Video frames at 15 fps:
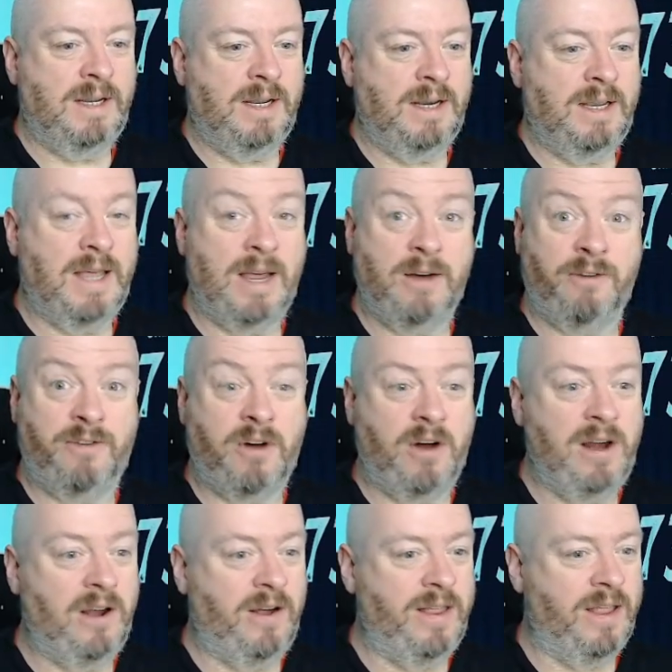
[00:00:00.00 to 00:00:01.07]
Kick-off
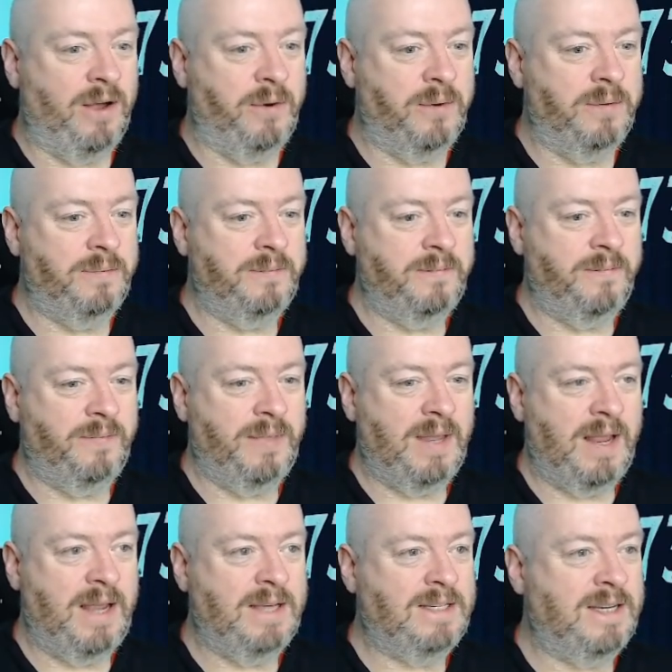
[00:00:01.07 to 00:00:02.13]
highlight though.
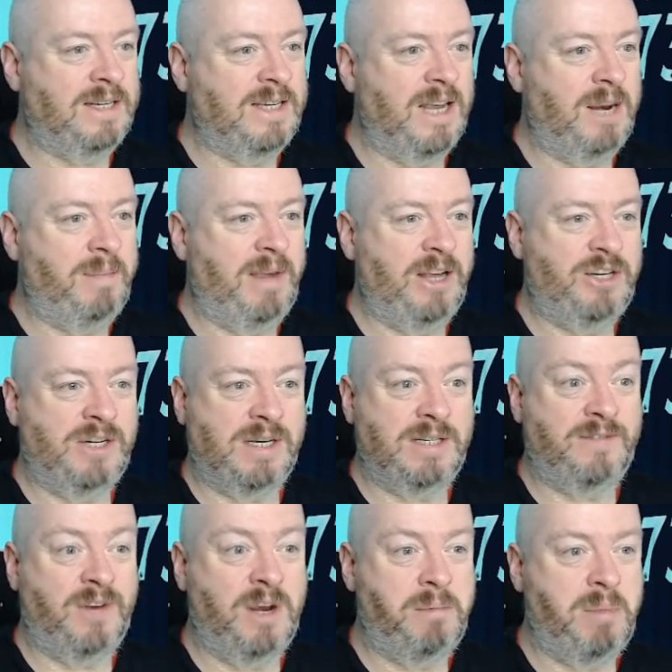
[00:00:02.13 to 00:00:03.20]
Is this going to be a chance
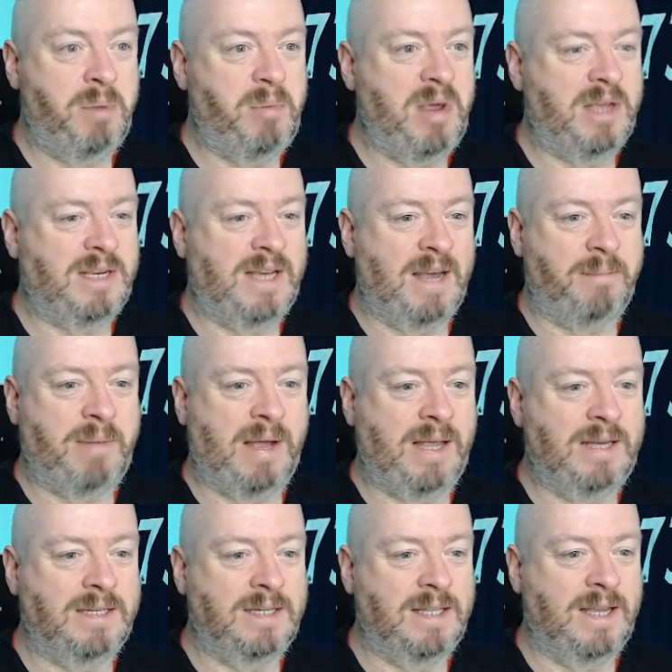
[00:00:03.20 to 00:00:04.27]
for Namibia to get back
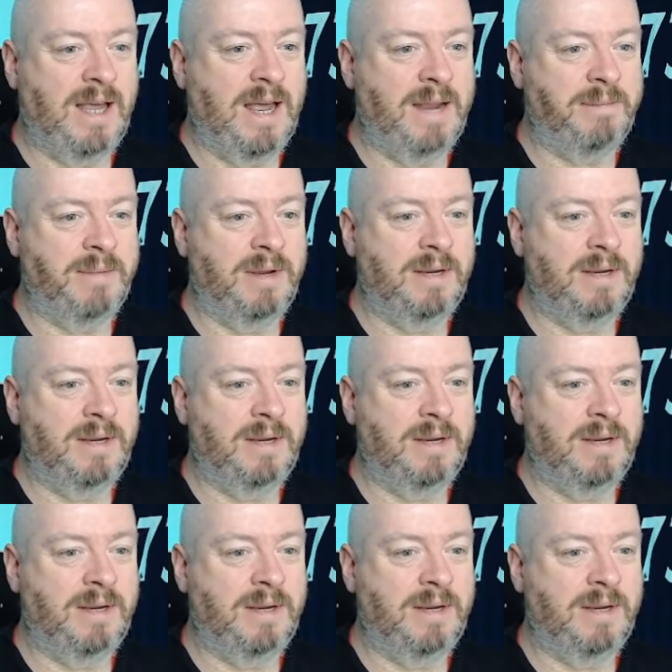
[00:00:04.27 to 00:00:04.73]
into the game?